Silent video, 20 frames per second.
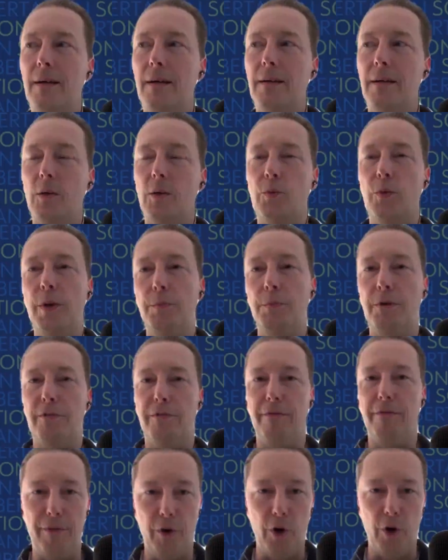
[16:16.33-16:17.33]
that we
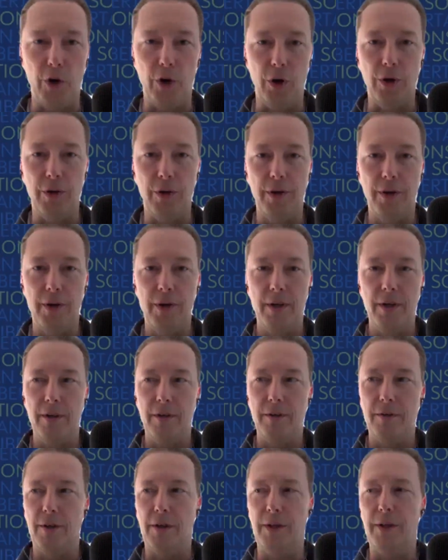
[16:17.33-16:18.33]
prefer
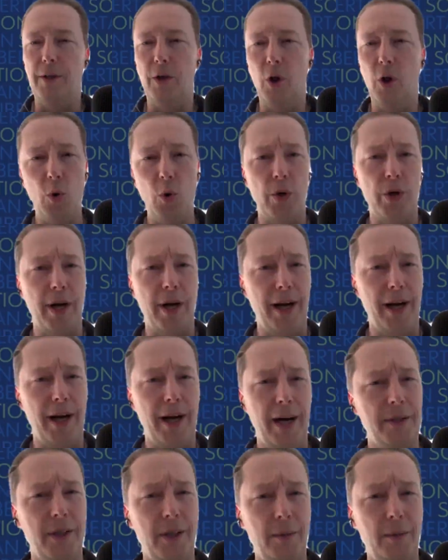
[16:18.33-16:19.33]
the lower
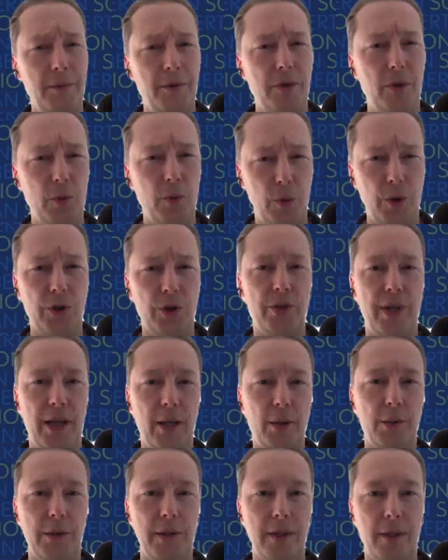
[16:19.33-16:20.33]
outcome, the worse
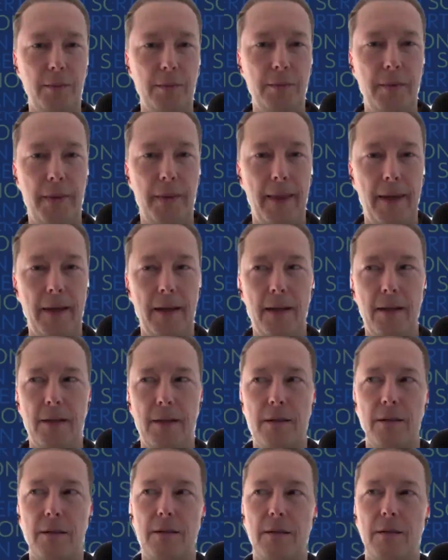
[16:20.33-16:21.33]
outcome,
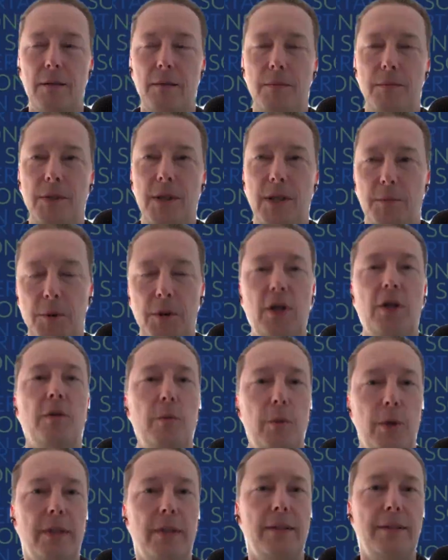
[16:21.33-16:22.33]
just because
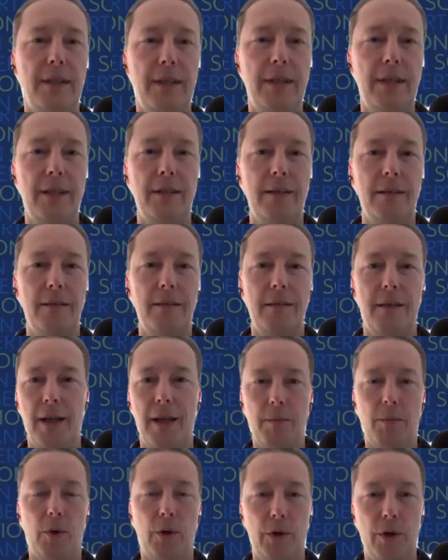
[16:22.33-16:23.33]
we want to see
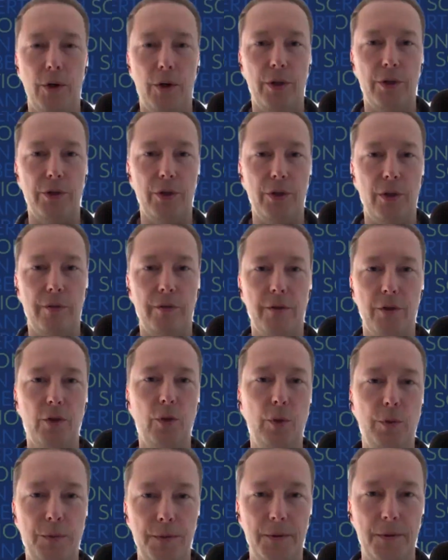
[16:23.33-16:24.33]
him or her serve
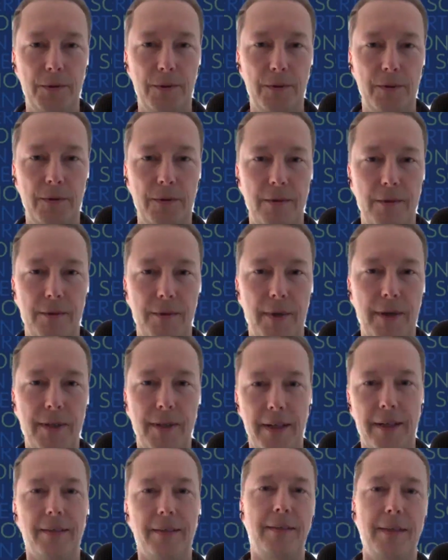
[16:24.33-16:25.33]
soup, right?
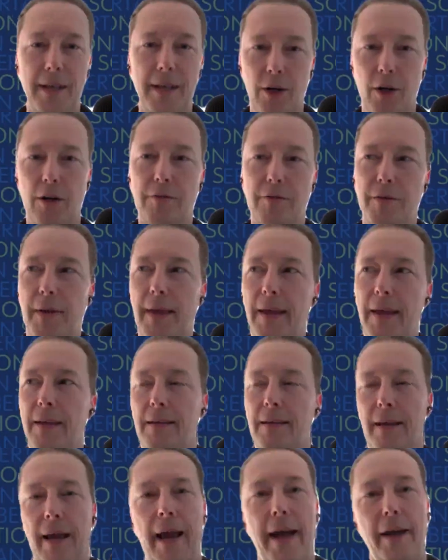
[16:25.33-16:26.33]
Instead of
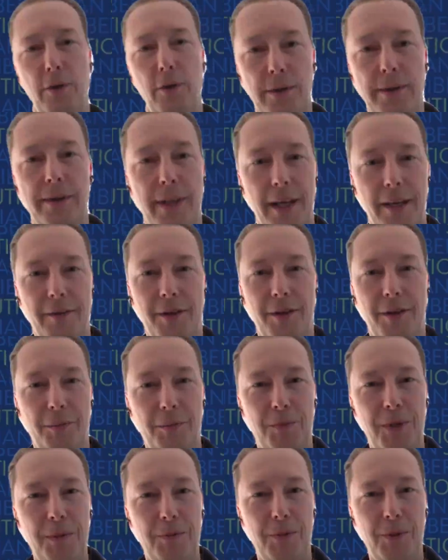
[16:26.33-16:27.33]
actually saving the
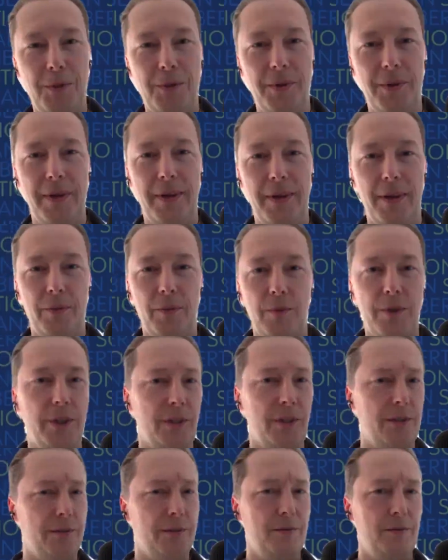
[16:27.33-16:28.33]
people, which
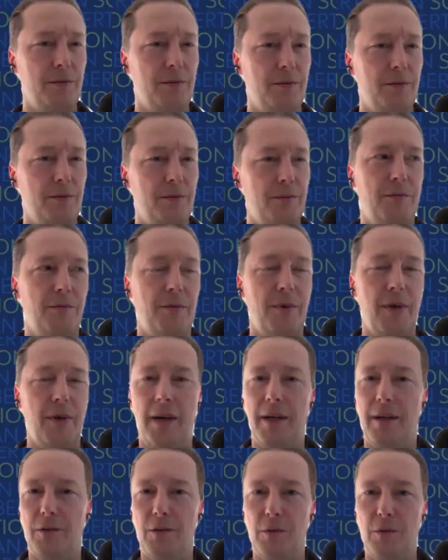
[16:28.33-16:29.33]
is,
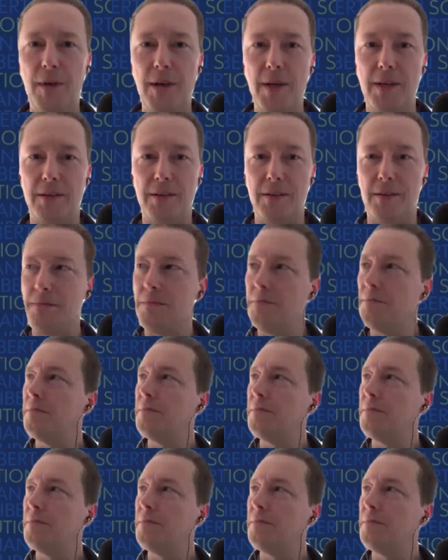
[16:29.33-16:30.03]
to me, it's